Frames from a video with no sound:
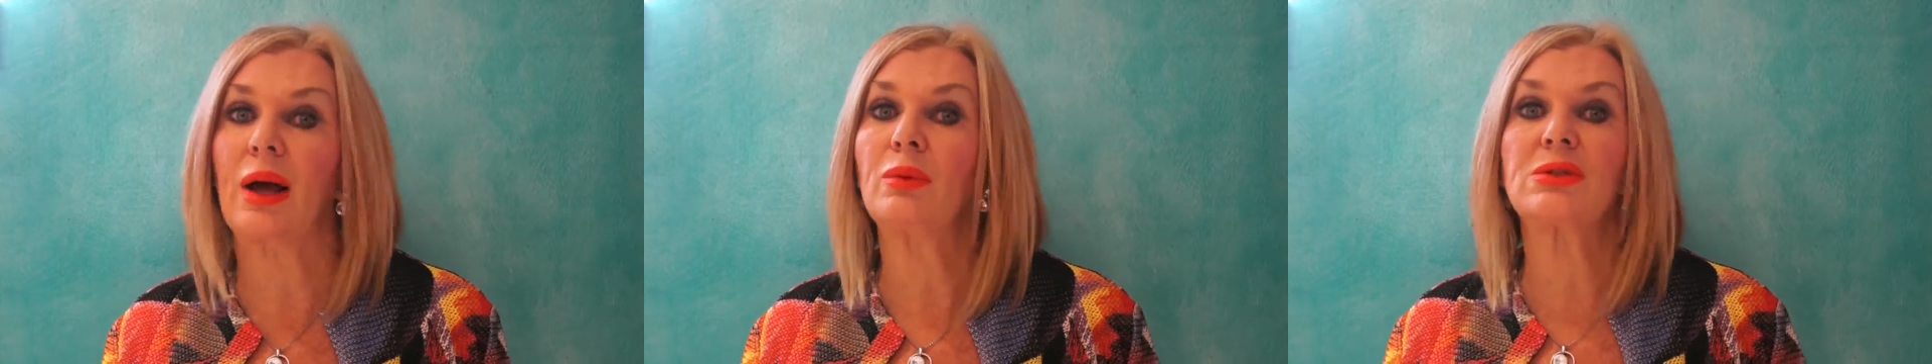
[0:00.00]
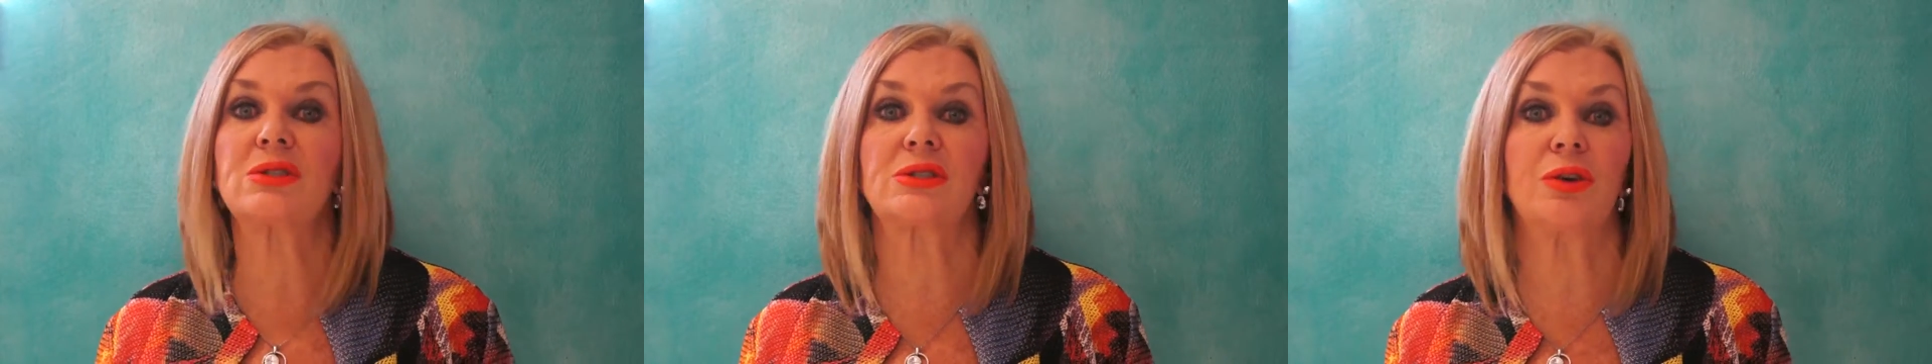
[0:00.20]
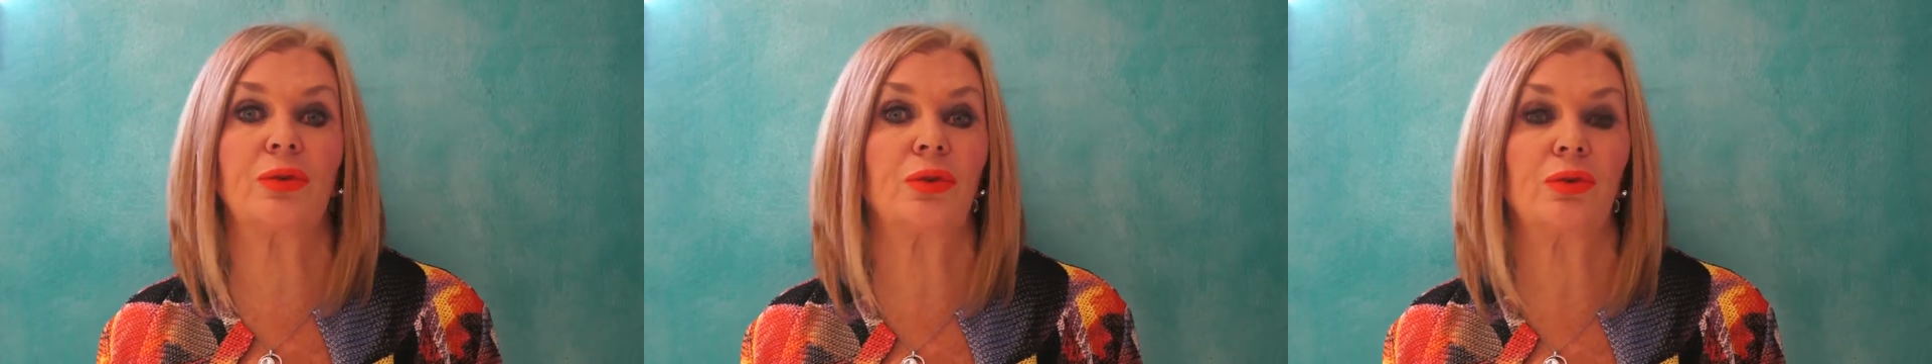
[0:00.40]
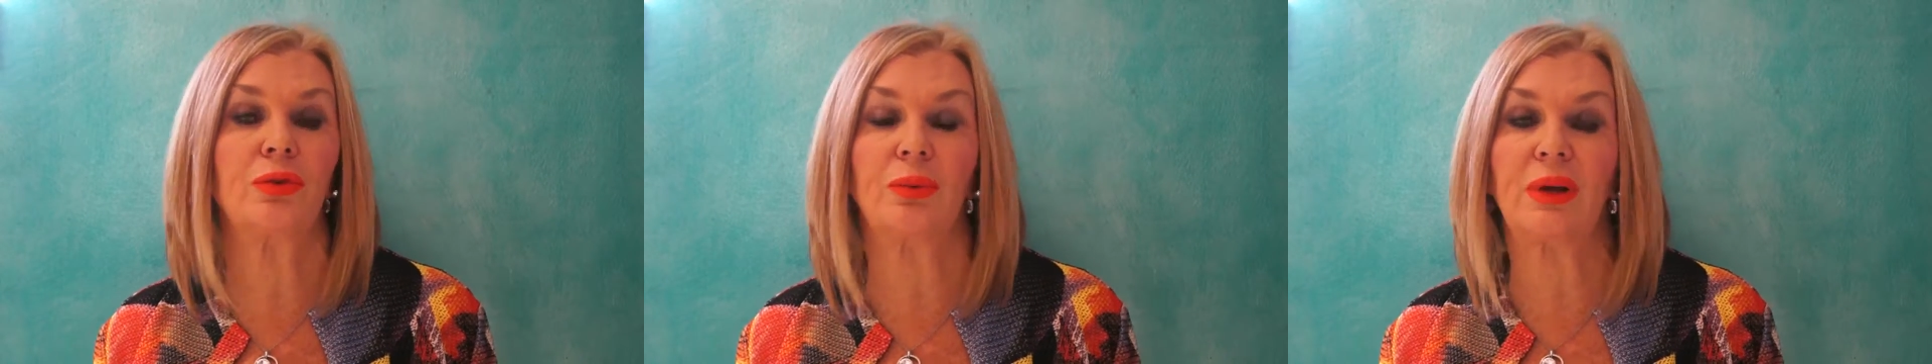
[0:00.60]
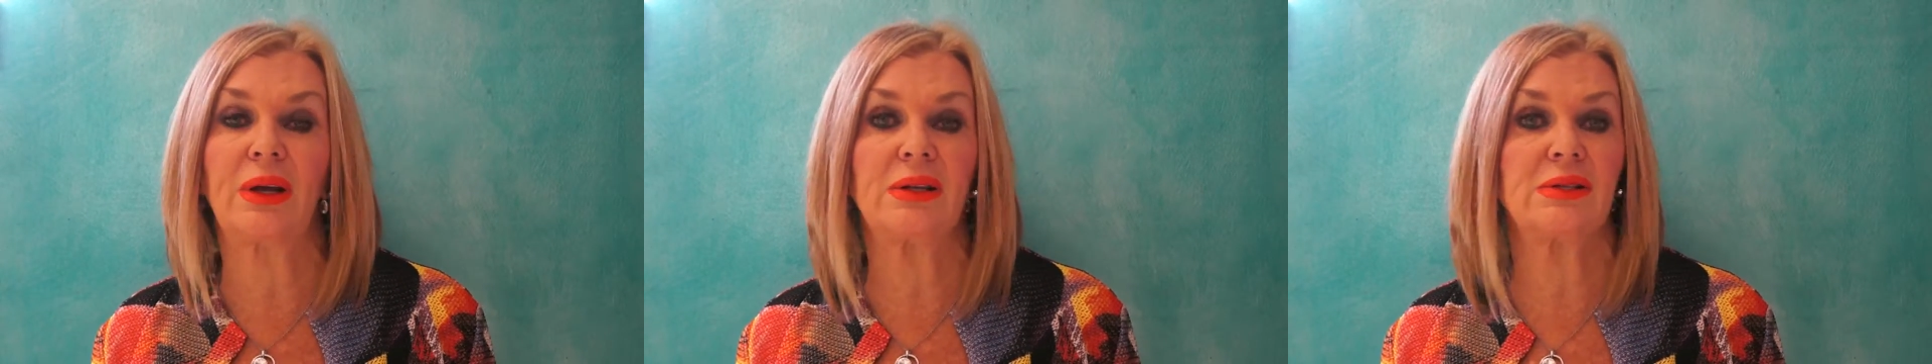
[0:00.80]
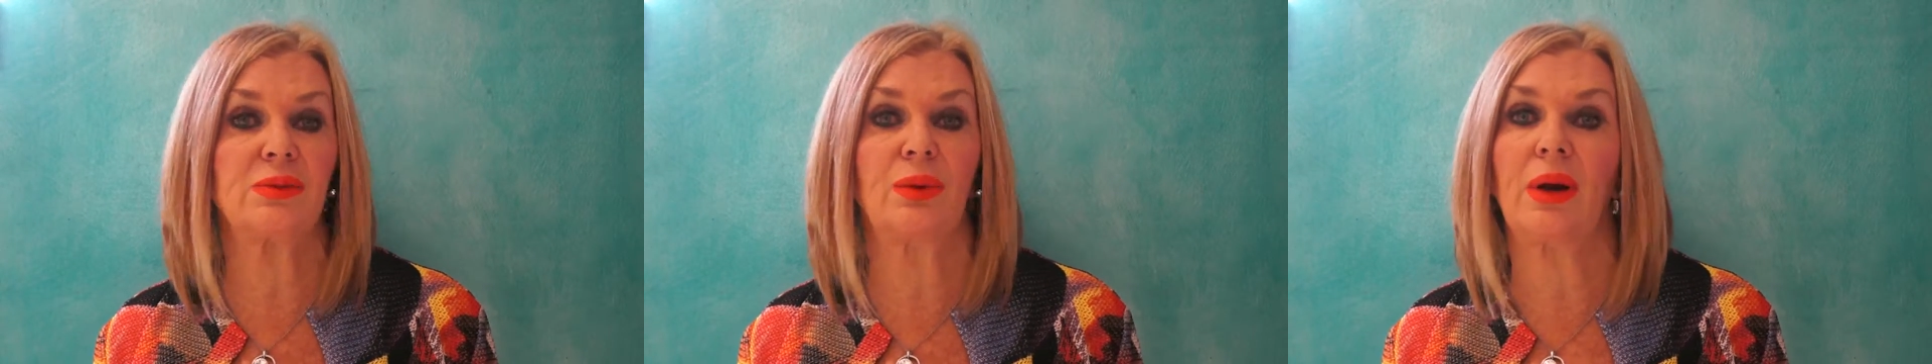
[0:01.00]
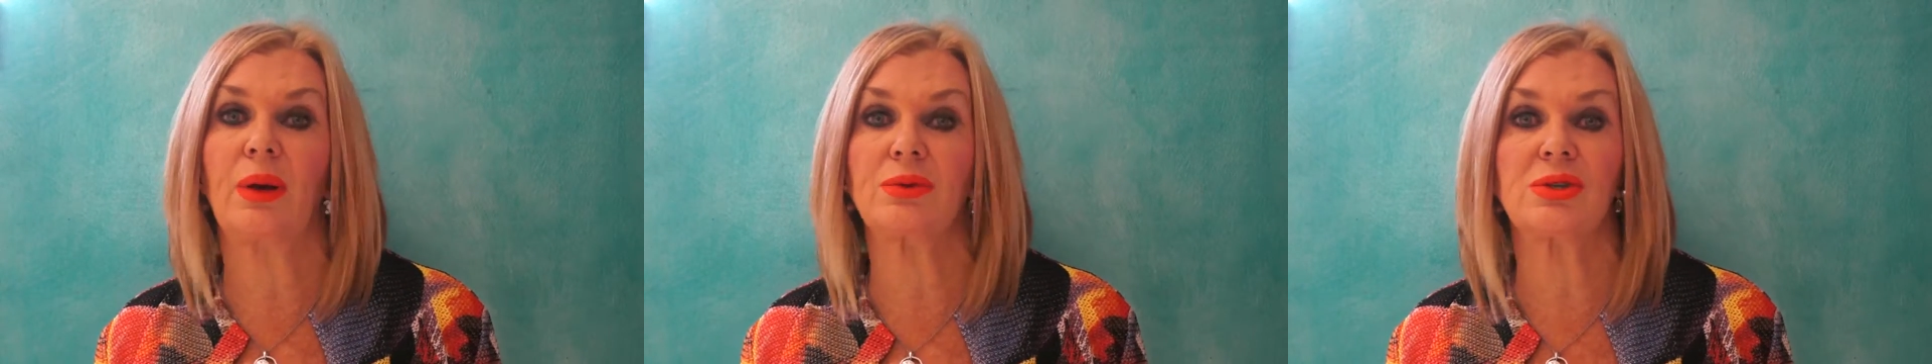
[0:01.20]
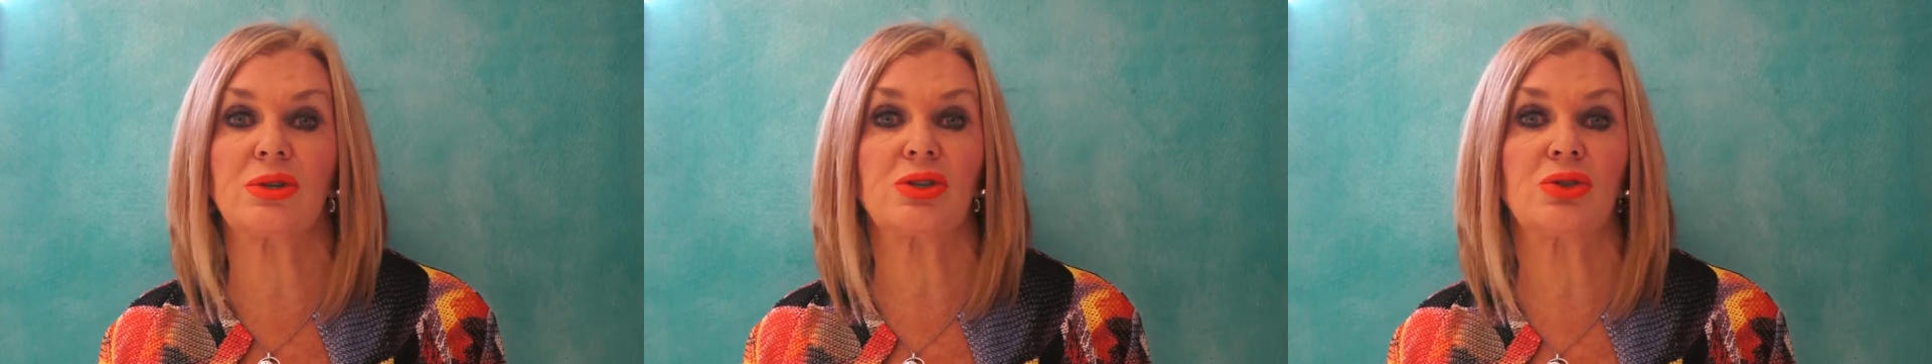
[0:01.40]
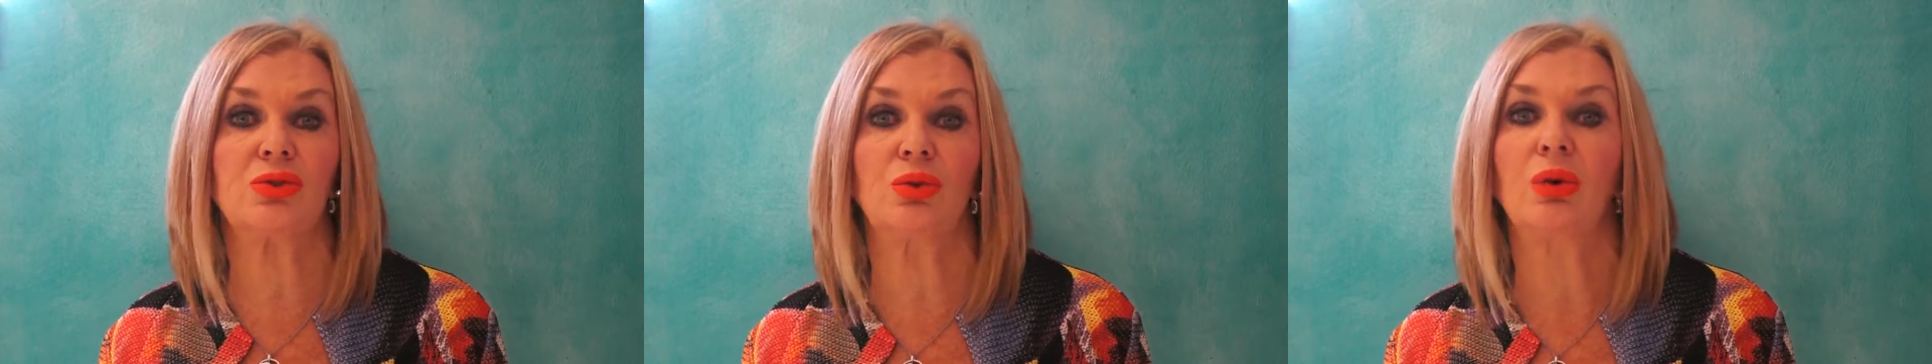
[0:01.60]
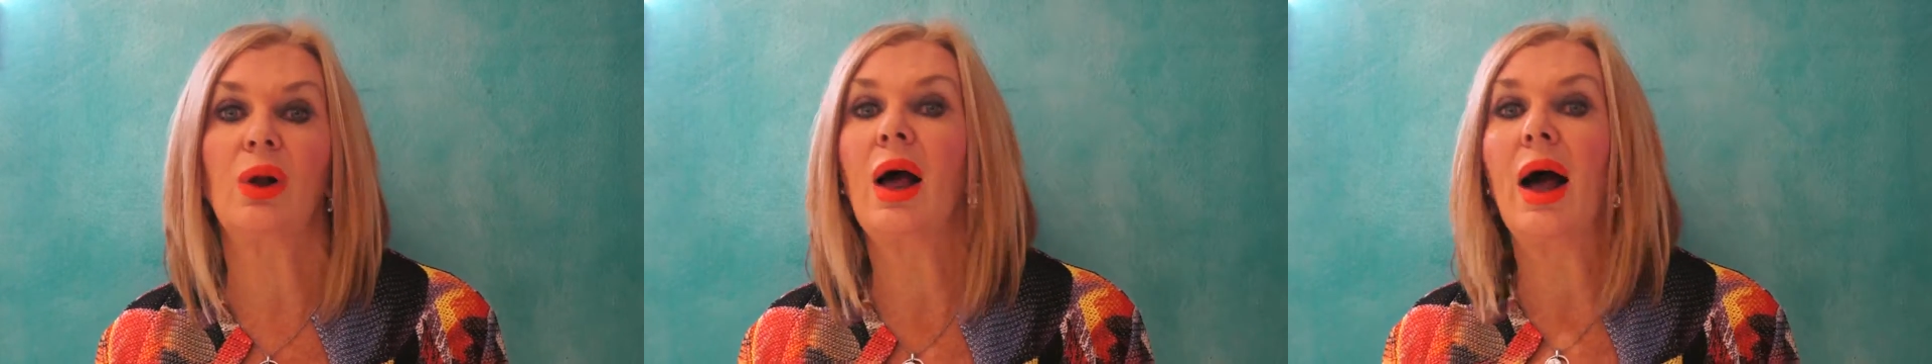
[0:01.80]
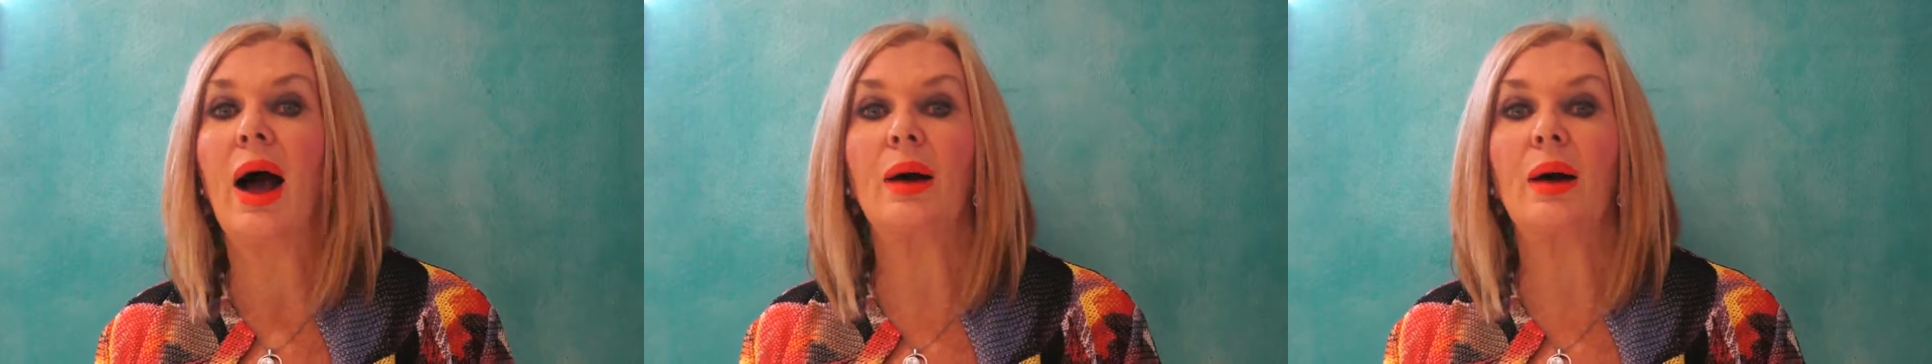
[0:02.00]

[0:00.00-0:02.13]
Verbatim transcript: I was different from kids when I was at school.